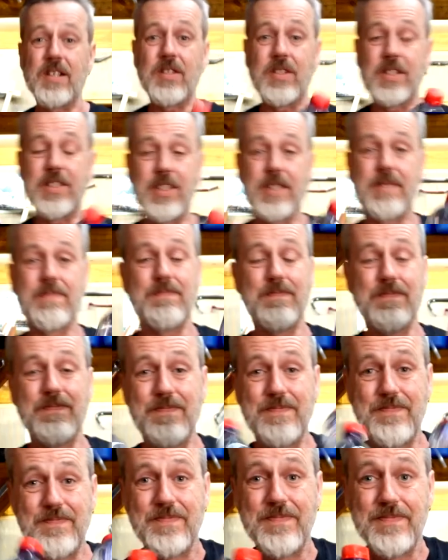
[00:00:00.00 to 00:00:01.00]
look, just
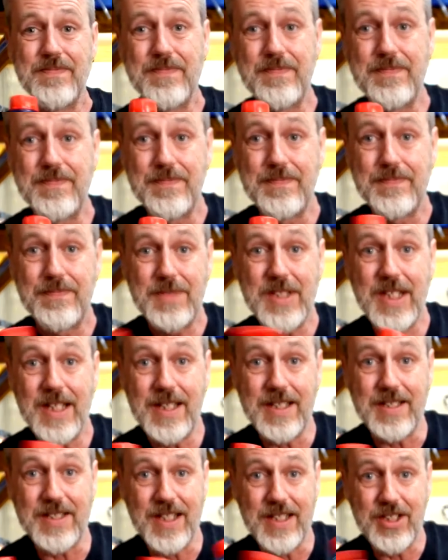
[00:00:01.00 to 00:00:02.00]

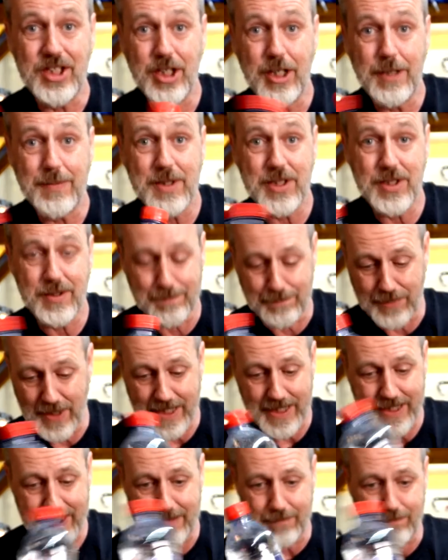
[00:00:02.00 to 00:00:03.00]
these, they're cheap as
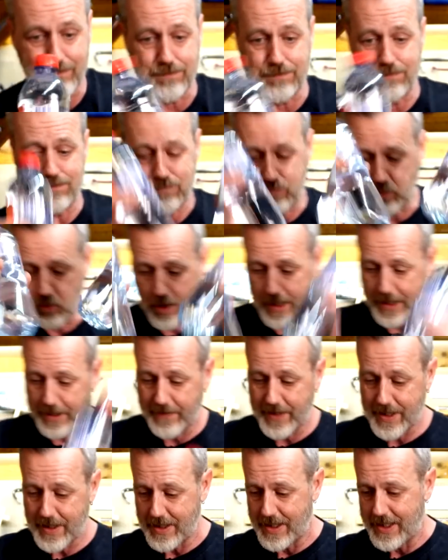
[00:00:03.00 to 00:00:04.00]
bloody
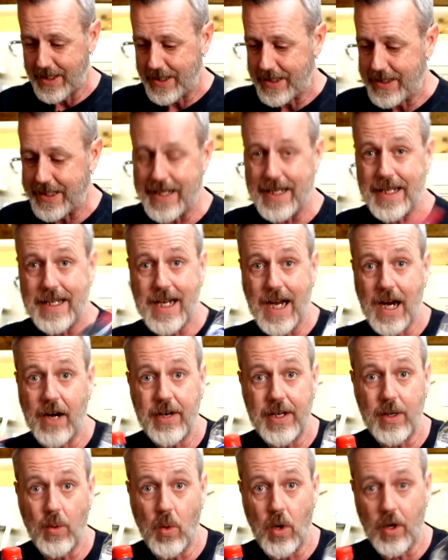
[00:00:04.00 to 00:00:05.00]
whatever. You can
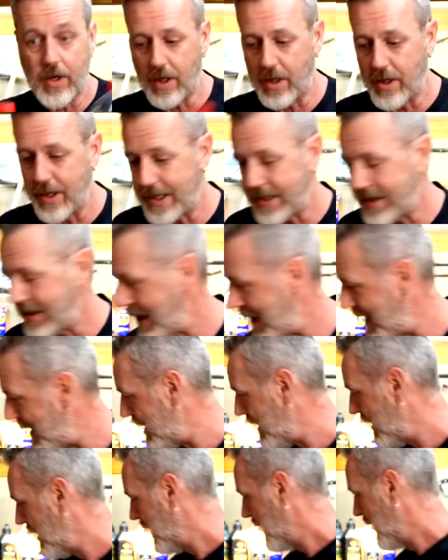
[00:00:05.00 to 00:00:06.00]
carry your water like
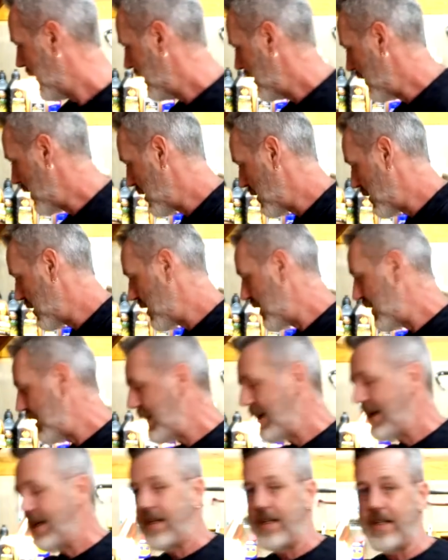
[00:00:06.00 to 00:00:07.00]
that, or
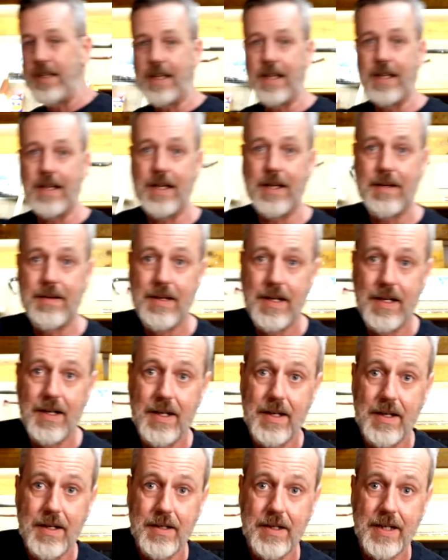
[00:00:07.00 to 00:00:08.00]
you can
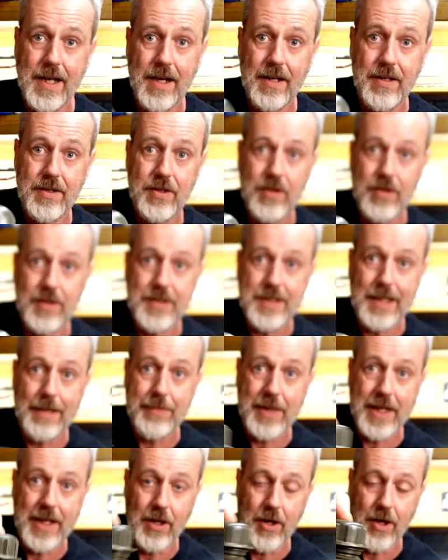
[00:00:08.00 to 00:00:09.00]
use
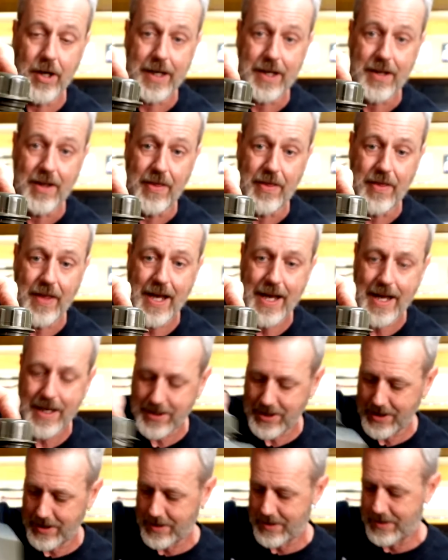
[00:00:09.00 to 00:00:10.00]
something like
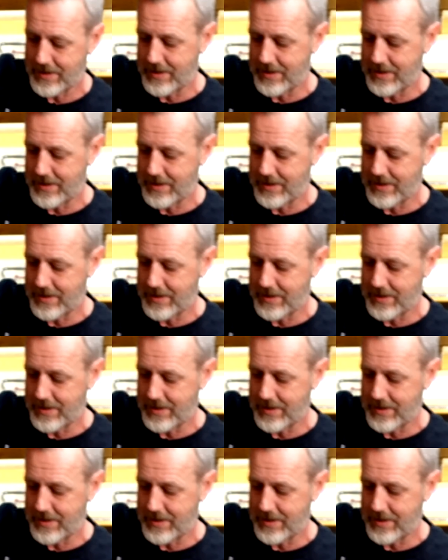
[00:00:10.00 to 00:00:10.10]
that,